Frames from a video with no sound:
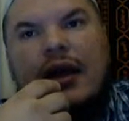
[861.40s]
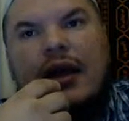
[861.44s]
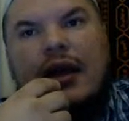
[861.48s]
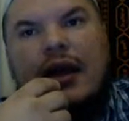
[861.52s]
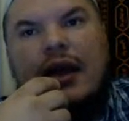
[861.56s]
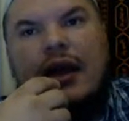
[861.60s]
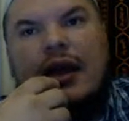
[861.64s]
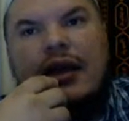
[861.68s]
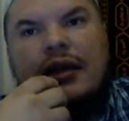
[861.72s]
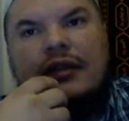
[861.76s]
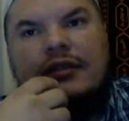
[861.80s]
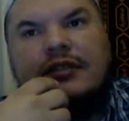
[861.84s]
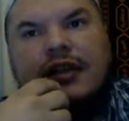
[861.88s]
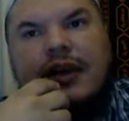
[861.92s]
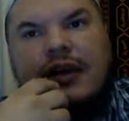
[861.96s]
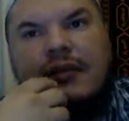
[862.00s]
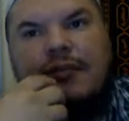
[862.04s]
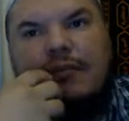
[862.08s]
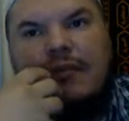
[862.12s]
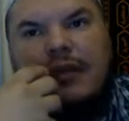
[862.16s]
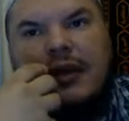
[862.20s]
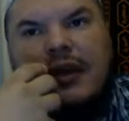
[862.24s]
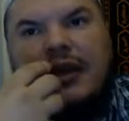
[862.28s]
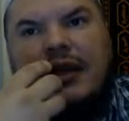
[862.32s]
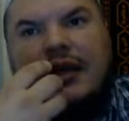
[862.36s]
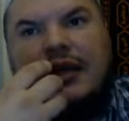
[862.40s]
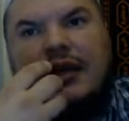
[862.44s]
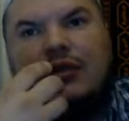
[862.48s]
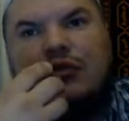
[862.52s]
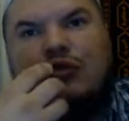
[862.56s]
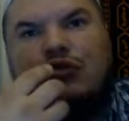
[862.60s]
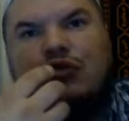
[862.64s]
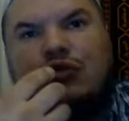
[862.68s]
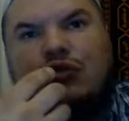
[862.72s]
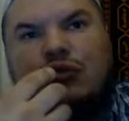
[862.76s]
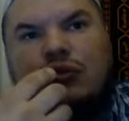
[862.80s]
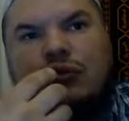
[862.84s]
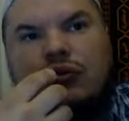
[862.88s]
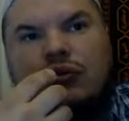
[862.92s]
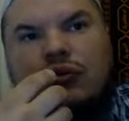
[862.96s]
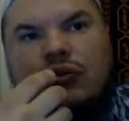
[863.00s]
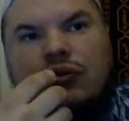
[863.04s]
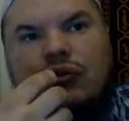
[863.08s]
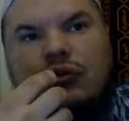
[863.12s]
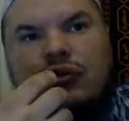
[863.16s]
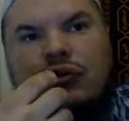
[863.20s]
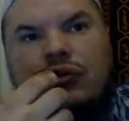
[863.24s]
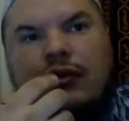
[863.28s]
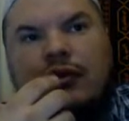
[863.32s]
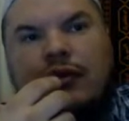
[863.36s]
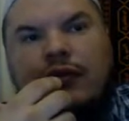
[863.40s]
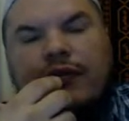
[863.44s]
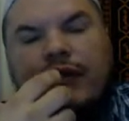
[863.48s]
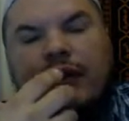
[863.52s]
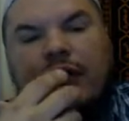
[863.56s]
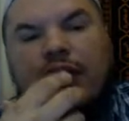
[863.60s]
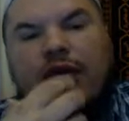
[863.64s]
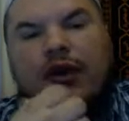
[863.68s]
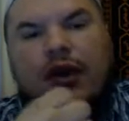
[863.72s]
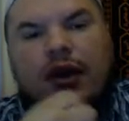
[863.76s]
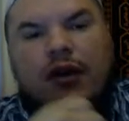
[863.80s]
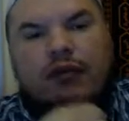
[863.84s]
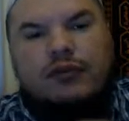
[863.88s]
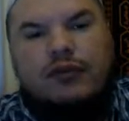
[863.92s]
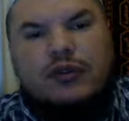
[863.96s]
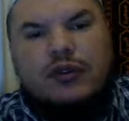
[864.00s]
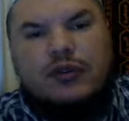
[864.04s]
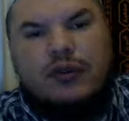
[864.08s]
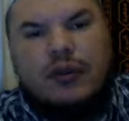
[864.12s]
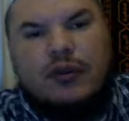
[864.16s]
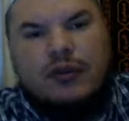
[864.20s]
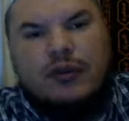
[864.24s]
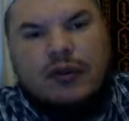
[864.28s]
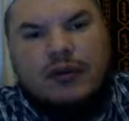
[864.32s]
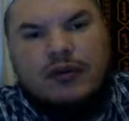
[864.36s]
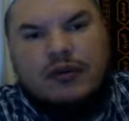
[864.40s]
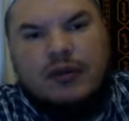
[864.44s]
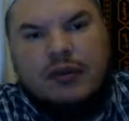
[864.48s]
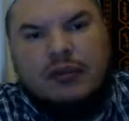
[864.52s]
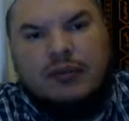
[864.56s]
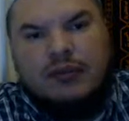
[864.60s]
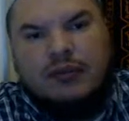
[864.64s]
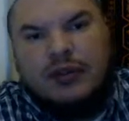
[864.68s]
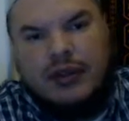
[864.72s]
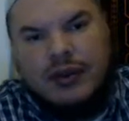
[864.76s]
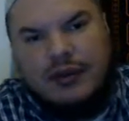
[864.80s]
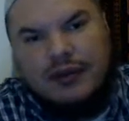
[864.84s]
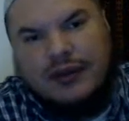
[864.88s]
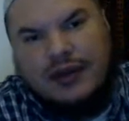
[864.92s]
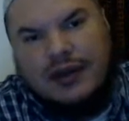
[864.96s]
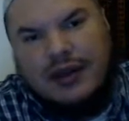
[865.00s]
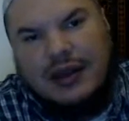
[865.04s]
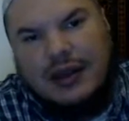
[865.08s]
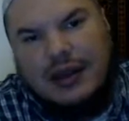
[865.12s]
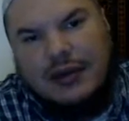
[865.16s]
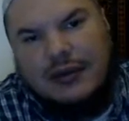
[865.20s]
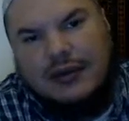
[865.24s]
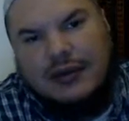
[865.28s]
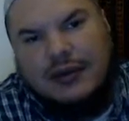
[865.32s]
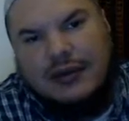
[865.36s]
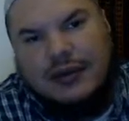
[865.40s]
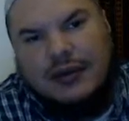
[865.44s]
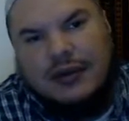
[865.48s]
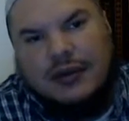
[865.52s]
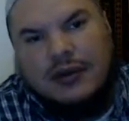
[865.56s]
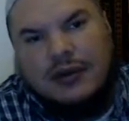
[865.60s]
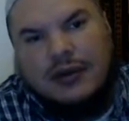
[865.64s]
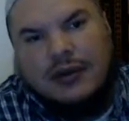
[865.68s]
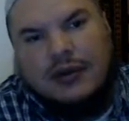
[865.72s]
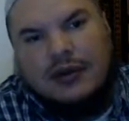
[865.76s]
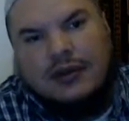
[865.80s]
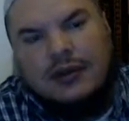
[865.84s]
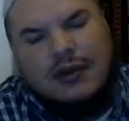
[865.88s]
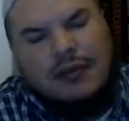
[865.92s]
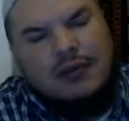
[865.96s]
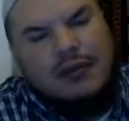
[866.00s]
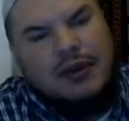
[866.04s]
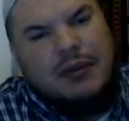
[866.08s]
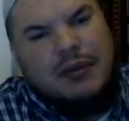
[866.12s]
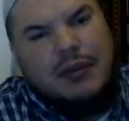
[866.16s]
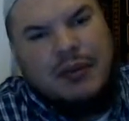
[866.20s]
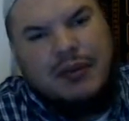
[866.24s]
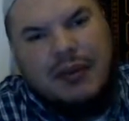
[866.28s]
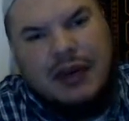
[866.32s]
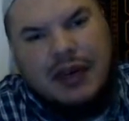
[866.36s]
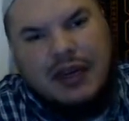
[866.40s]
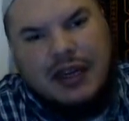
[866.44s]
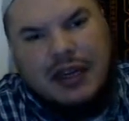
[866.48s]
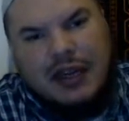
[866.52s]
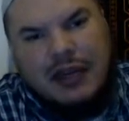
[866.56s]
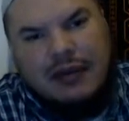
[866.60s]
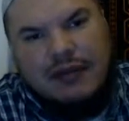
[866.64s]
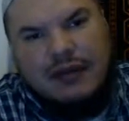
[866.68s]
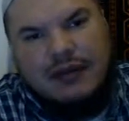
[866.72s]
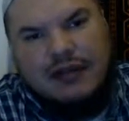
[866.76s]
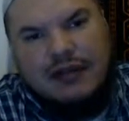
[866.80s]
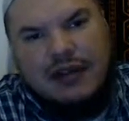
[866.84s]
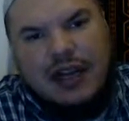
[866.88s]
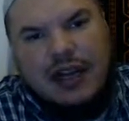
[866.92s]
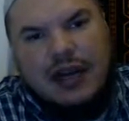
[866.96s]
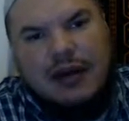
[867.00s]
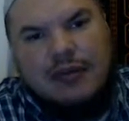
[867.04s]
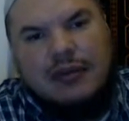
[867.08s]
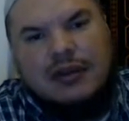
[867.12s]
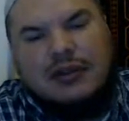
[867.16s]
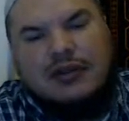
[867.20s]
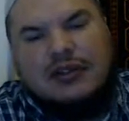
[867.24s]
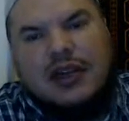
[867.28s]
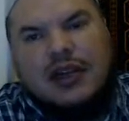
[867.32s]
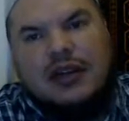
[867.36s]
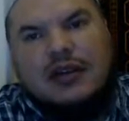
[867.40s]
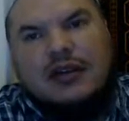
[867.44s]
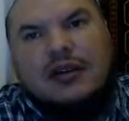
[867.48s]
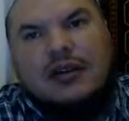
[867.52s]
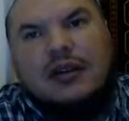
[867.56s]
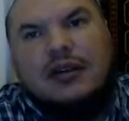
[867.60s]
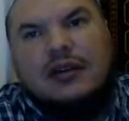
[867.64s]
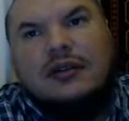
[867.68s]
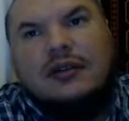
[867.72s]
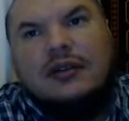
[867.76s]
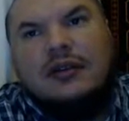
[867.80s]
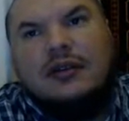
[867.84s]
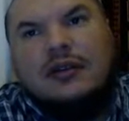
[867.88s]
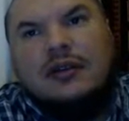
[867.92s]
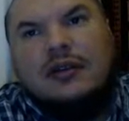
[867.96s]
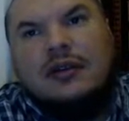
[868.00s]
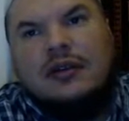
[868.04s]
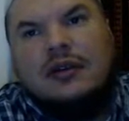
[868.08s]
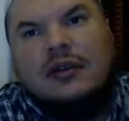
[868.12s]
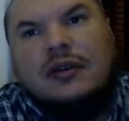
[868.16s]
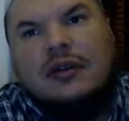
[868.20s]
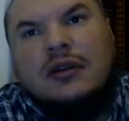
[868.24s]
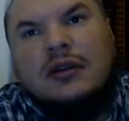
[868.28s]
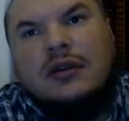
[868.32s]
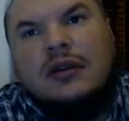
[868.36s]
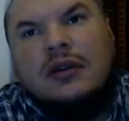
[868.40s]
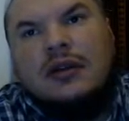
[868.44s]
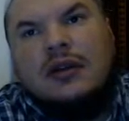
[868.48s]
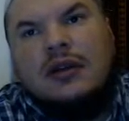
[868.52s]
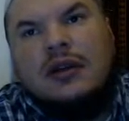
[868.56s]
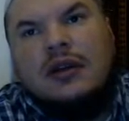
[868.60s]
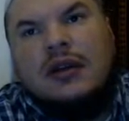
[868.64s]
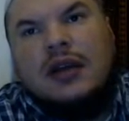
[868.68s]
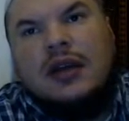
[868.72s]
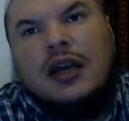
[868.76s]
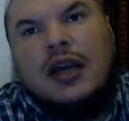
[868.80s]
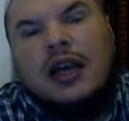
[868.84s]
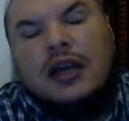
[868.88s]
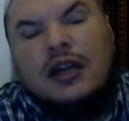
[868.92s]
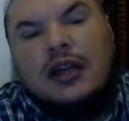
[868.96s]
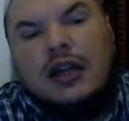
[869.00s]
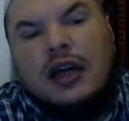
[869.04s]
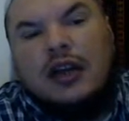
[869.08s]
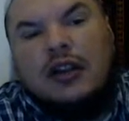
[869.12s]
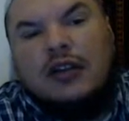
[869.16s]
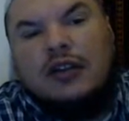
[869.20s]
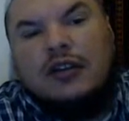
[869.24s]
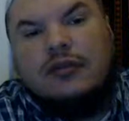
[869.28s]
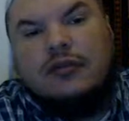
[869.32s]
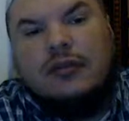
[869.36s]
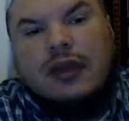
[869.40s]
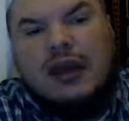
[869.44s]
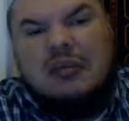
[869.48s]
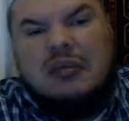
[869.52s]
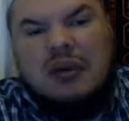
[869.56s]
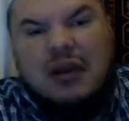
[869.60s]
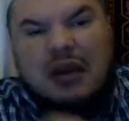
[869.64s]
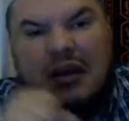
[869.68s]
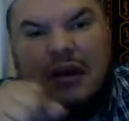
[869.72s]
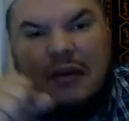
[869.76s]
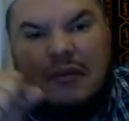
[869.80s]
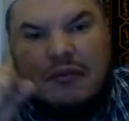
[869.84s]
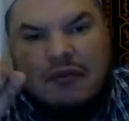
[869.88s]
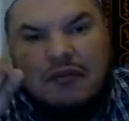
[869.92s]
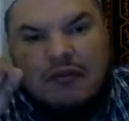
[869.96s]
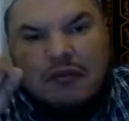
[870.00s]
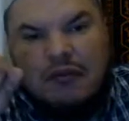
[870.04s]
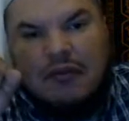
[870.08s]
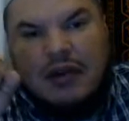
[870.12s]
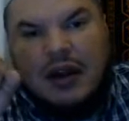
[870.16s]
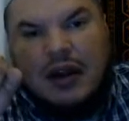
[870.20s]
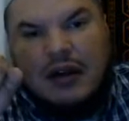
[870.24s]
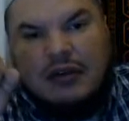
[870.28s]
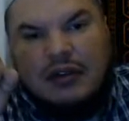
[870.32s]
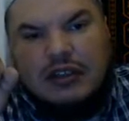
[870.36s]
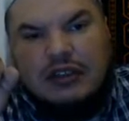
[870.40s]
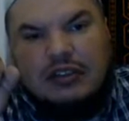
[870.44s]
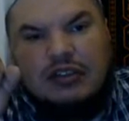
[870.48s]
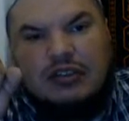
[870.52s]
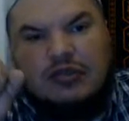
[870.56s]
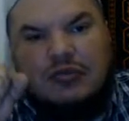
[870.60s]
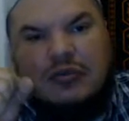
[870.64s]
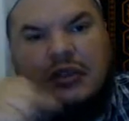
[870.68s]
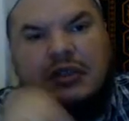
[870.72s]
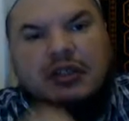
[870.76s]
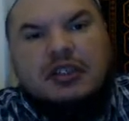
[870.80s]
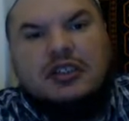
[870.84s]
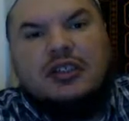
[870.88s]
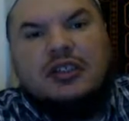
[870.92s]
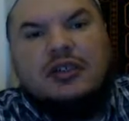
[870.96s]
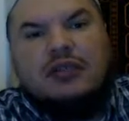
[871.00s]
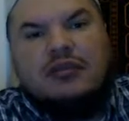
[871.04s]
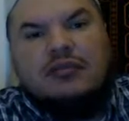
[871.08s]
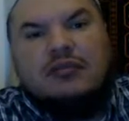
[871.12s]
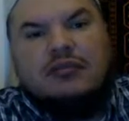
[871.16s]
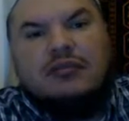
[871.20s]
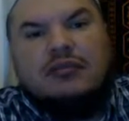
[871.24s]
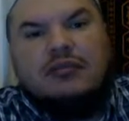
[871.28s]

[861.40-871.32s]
as a means to feel comfortable with themselves in life. Some people may leave Islam entirely, and others may become very stringent